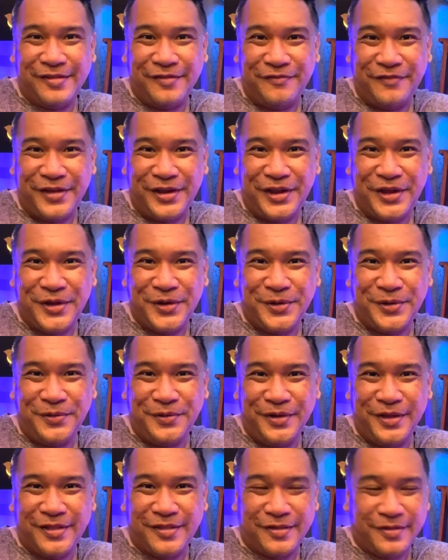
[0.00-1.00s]
video.
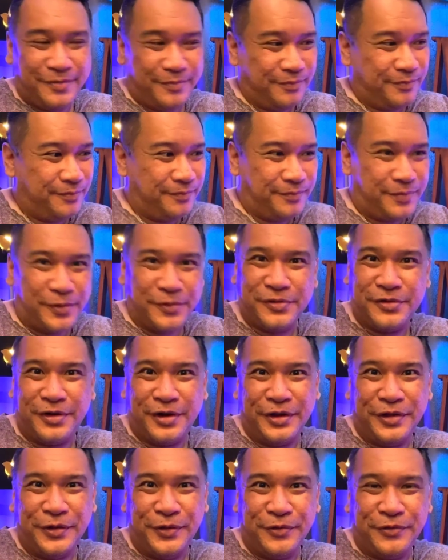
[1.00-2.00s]
It's posted
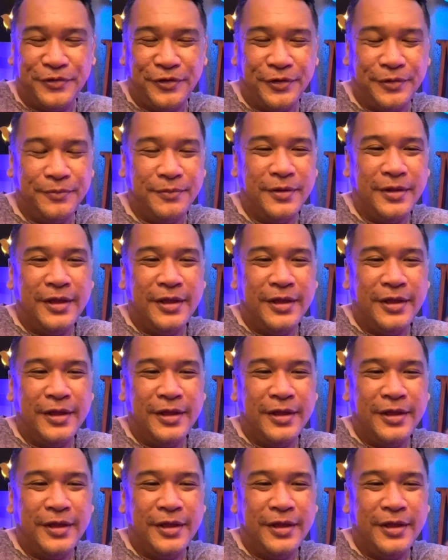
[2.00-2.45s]
on YouTube.